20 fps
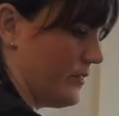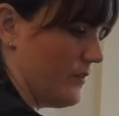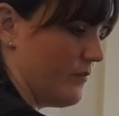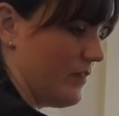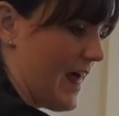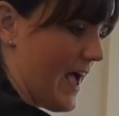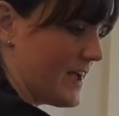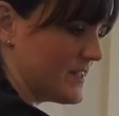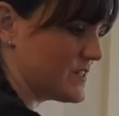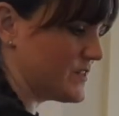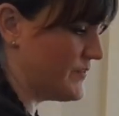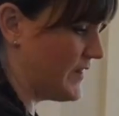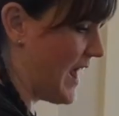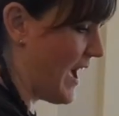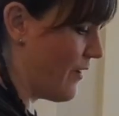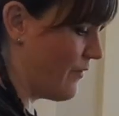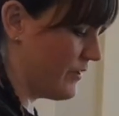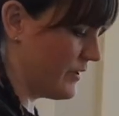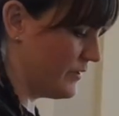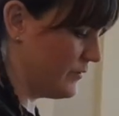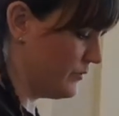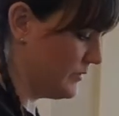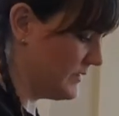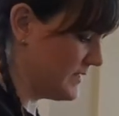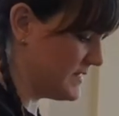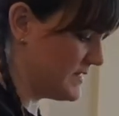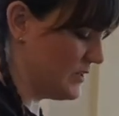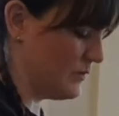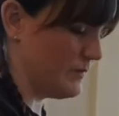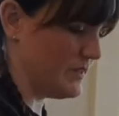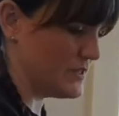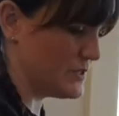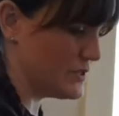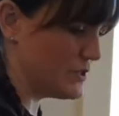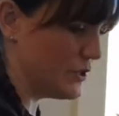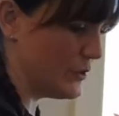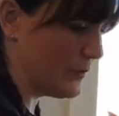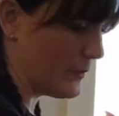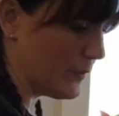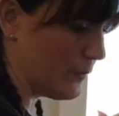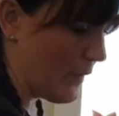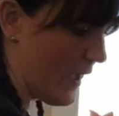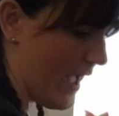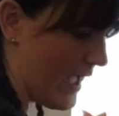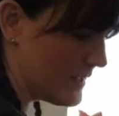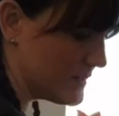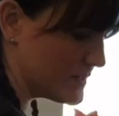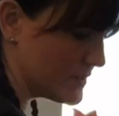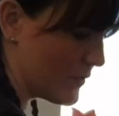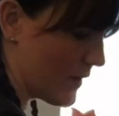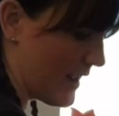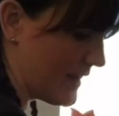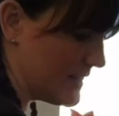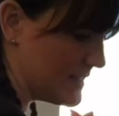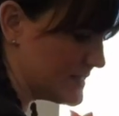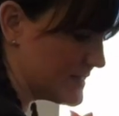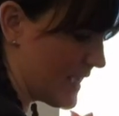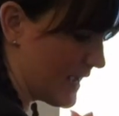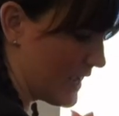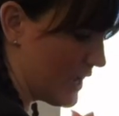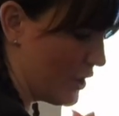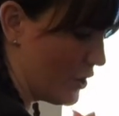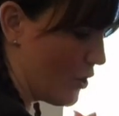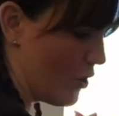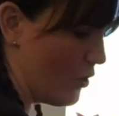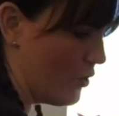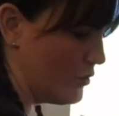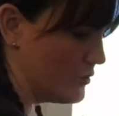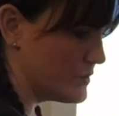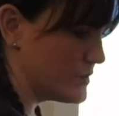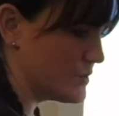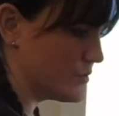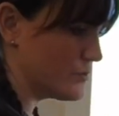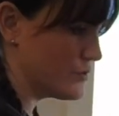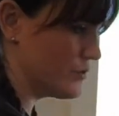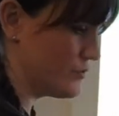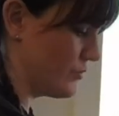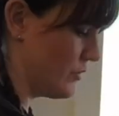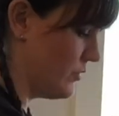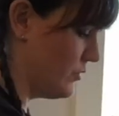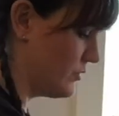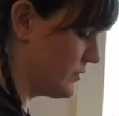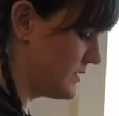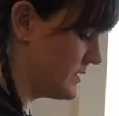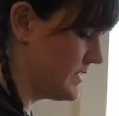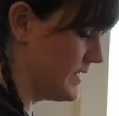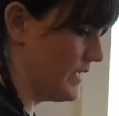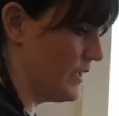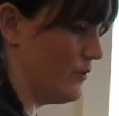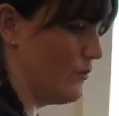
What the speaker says: The last flower will still be super wet, so any second coats or strokes that